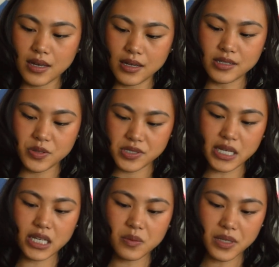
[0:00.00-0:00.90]
And it was
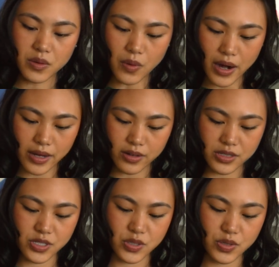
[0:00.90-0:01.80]
taking me a
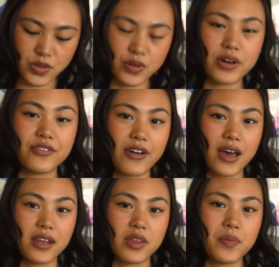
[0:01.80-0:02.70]
while to
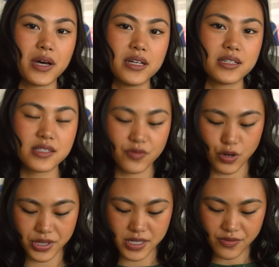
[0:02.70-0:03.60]
find the buttons
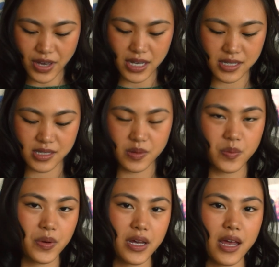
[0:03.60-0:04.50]
for this vest,
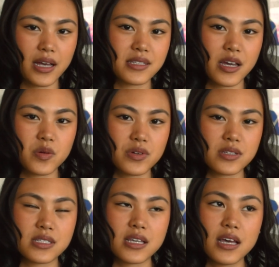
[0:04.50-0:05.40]
but as I
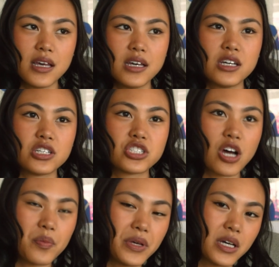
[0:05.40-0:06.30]
was
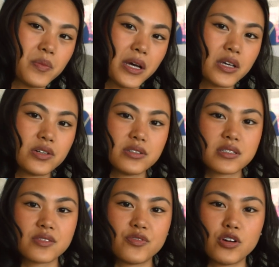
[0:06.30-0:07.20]
shopping at
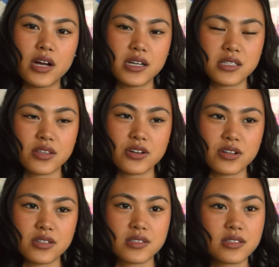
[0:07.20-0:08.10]
Michael's for
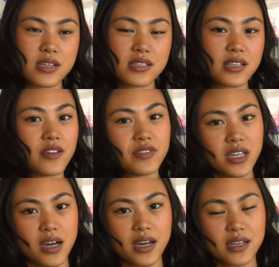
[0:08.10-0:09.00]
Esther's
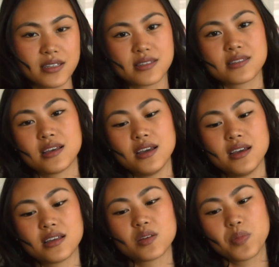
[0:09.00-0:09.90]
safety eyes,
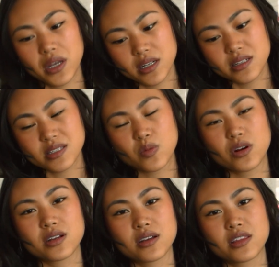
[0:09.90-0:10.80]
the buttons
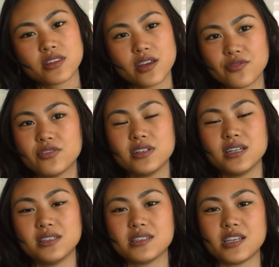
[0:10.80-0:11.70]
were thankfully
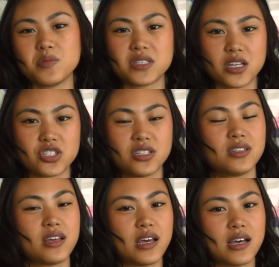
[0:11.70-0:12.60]
in the same
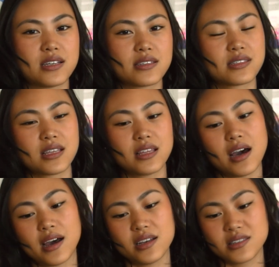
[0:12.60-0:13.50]
section as the
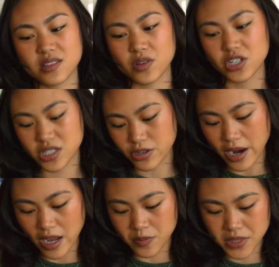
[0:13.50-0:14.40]
eyes, so I just
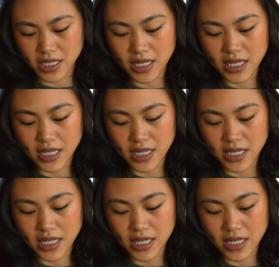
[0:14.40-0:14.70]
grabbed